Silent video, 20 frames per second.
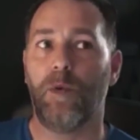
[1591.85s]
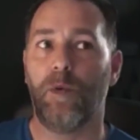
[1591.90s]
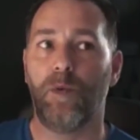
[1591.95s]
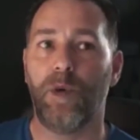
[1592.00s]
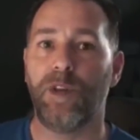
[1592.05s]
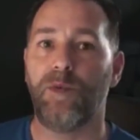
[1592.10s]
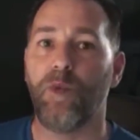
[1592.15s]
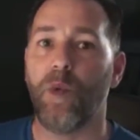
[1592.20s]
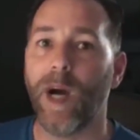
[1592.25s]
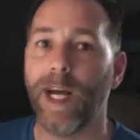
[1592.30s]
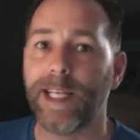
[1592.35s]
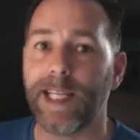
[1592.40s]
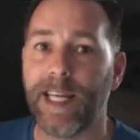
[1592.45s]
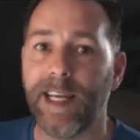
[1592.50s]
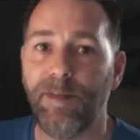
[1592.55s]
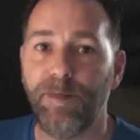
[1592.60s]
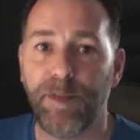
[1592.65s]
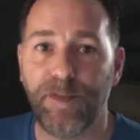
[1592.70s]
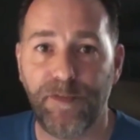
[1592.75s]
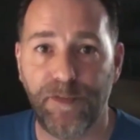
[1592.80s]
With
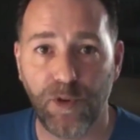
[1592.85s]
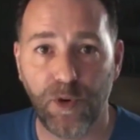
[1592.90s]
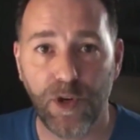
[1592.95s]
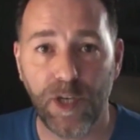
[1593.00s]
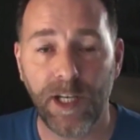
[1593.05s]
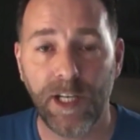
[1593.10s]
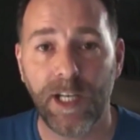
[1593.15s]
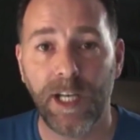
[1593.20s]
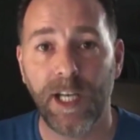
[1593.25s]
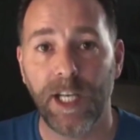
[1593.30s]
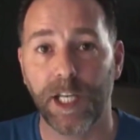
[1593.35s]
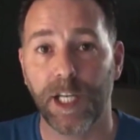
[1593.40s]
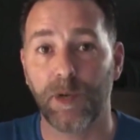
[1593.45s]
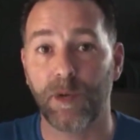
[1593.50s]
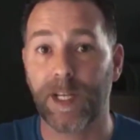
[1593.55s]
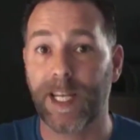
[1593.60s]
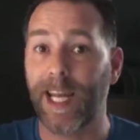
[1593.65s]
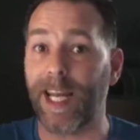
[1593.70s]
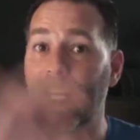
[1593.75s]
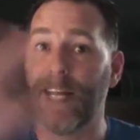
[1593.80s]
YDF before,
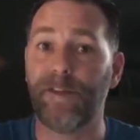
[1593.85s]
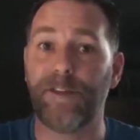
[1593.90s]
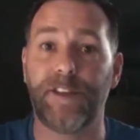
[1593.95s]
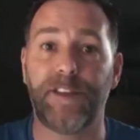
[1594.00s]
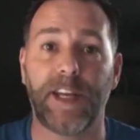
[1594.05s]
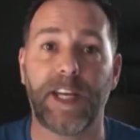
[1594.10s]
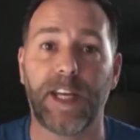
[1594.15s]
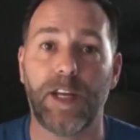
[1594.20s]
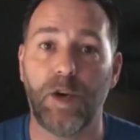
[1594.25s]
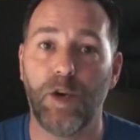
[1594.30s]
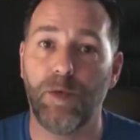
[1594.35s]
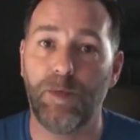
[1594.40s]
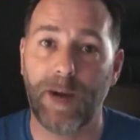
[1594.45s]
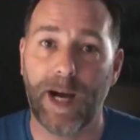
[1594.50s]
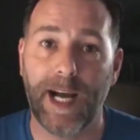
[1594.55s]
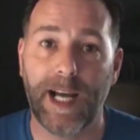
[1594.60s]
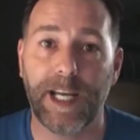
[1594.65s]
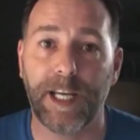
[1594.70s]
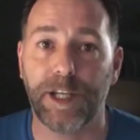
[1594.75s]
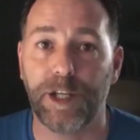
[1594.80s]
you are getting everything in the whole
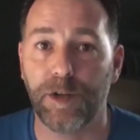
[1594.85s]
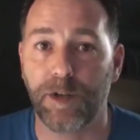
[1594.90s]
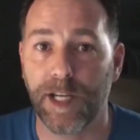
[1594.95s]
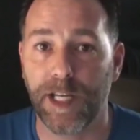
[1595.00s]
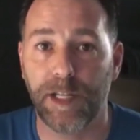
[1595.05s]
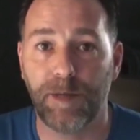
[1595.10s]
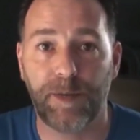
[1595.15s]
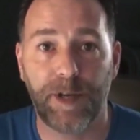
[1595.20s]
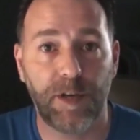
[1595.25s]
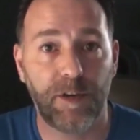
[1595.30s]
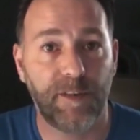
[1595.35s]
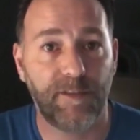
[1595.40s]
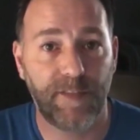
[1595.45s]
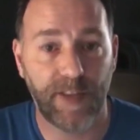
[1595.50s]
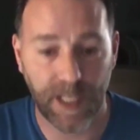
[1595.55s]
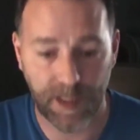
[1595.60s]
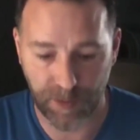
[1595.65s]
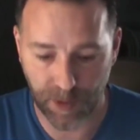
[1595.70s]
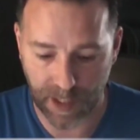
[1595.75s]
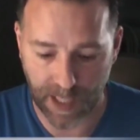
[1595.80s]
package. You are getting the brilliant
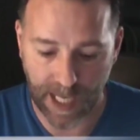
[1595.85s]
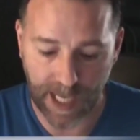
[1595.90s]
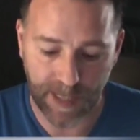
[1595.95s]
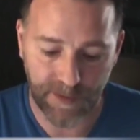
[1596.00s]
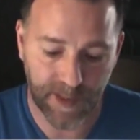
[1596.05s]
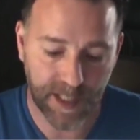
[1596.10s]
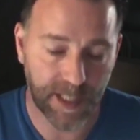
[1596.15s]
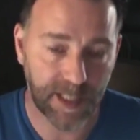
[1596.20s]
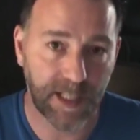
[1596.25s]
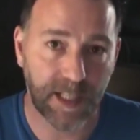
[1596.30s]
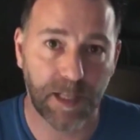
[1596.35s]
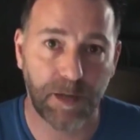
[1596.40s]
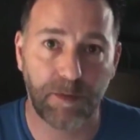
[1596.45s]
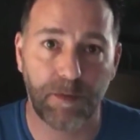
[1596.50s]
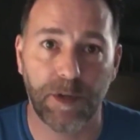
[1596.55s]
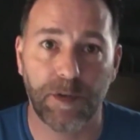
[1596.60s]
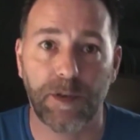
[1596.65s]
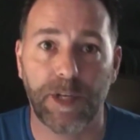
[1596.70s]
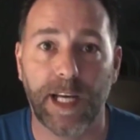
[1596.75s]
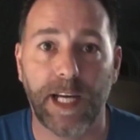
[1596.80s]
Facebook Live
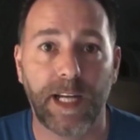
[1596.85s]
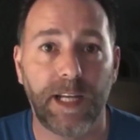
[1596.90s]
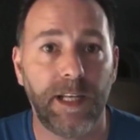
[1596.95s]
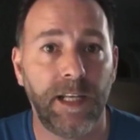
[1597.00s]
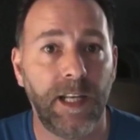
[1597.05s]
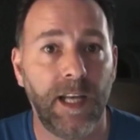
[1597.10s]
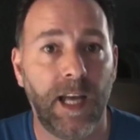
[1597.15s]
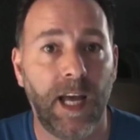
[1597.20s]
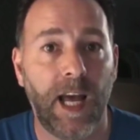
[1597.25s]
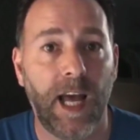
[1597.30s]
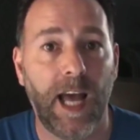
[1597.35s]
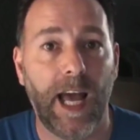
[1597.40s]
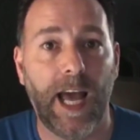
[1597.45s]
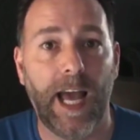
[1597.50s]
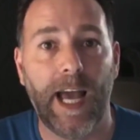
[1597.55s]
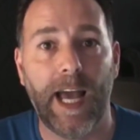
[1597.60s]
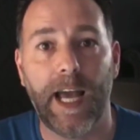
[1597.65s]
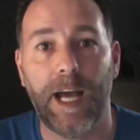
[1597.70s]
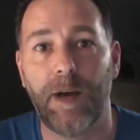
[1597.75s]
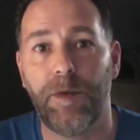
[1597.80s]
system. You are getting
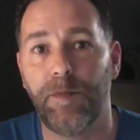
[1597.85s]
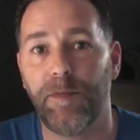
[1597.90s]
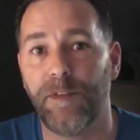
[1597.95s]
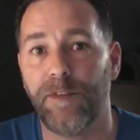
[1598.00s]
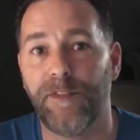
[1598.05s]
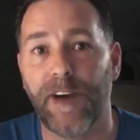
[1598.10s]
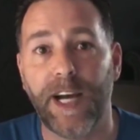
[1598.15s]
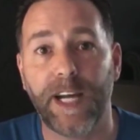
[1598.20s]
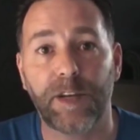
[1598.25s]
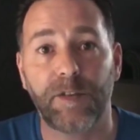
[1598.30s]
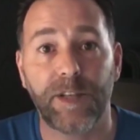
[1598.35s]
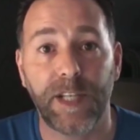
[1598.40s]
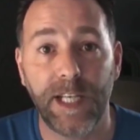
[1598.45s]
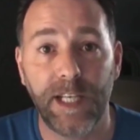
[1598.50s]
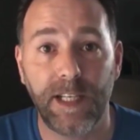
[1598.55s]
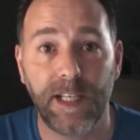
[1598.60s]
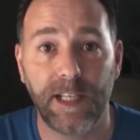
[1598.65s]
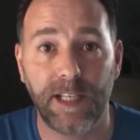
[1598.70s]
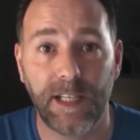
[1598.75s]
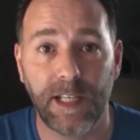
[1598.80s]
um, the viral
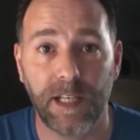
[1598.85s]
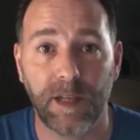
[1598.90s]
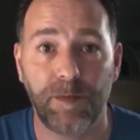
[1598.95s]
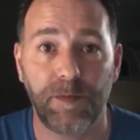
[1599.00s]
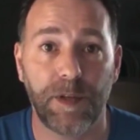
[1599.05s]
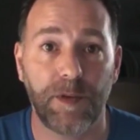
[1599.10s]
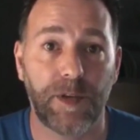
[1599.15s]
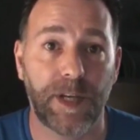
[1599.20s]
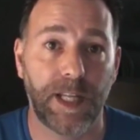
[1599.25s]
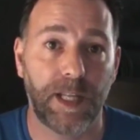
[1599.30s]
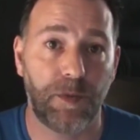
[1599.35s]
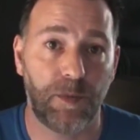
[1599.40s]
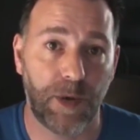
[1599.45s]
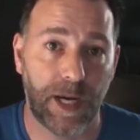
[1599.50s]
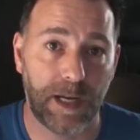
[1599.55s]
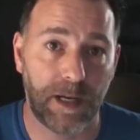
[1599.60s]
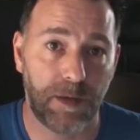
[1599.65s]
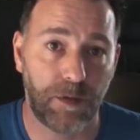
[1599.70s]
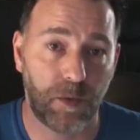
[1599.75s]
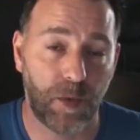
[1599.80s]
niche system. You are getting
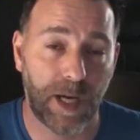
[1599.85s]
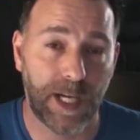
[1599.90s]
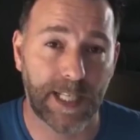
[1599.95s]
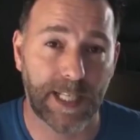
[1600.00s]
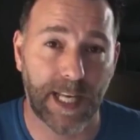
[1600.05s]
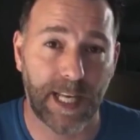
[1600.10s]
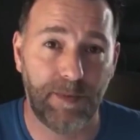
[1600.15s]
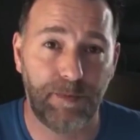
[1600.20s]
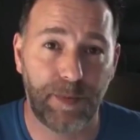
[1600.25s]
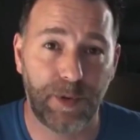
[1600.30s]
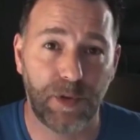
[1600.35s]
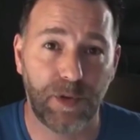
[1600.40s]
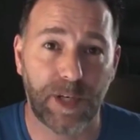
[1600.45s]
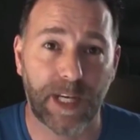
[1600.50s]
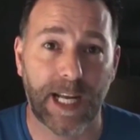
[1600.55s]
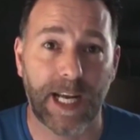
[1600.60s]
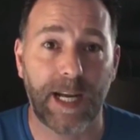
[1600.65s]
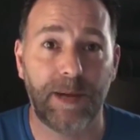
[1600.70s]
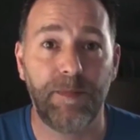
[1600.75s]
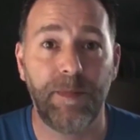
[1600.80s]
the YDF
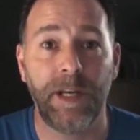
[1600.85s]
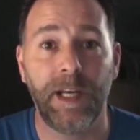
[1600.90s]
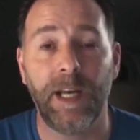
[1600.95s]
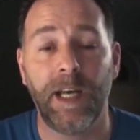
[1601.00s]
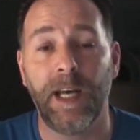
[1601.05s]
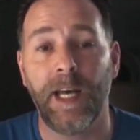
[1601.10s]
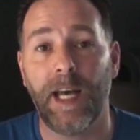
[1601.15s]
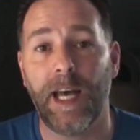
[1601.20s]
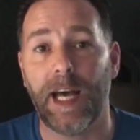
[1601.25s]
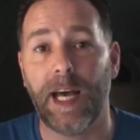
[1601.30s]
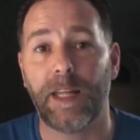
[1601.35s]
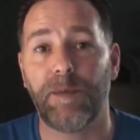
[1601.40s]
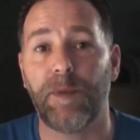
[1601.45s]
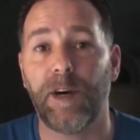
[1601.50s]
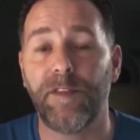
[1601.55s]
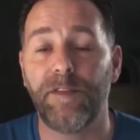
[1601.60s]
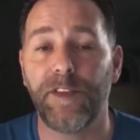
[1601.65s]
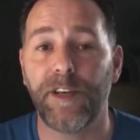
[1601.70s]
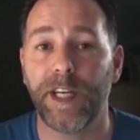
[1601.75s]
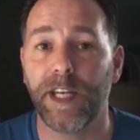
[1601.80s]
program and the
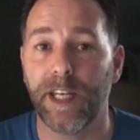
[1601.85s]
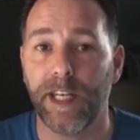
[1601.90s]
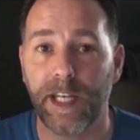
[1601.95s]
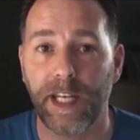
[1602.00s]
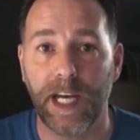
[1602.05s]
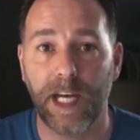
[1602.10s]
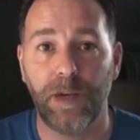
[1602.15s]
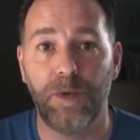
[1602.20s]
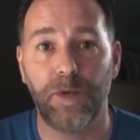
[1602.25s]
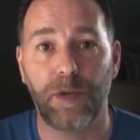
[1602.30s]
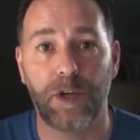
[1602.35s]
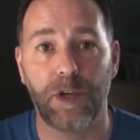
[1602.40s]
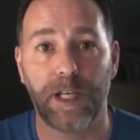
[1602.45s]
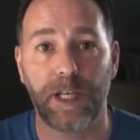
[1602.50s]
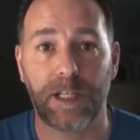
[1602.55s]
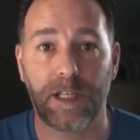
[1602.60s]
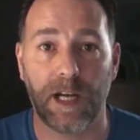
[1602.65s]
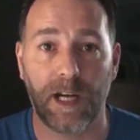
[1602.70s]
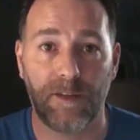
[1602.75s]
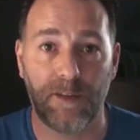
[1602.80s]
monthly. Now we're
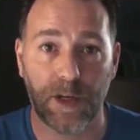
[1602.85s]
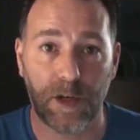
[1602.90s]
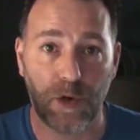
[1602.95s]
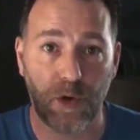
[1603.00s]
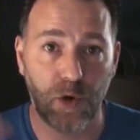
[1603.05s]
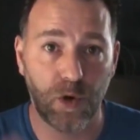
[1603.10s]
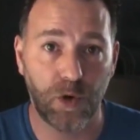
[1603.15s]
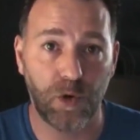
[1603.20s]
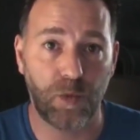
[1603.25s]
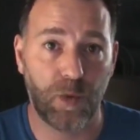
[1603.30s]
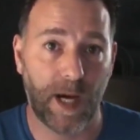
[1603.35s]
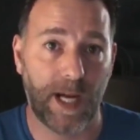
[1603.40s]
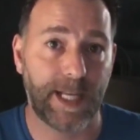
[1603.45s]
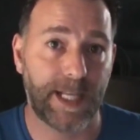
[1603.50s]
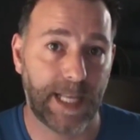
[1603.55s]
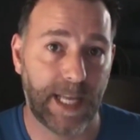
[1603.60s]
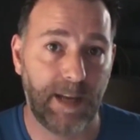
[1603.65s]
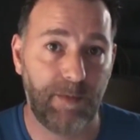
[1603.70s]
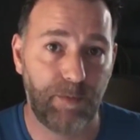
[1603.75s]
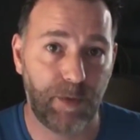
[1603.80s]
going to have a core
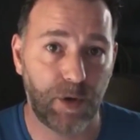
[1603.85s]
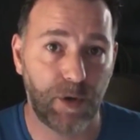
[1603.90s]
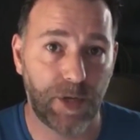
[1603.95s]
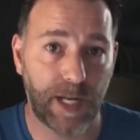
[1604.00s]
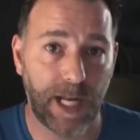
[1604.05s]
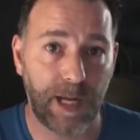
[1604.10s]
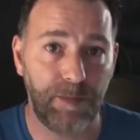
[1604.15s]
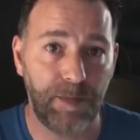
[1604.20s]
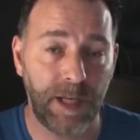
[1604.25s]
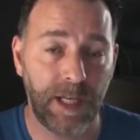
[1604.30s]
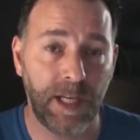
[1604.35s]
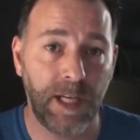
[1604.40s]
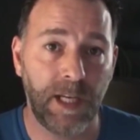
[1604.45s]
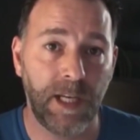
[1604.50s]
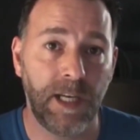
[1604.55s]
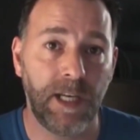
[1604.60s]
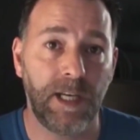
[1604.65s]
YDF program.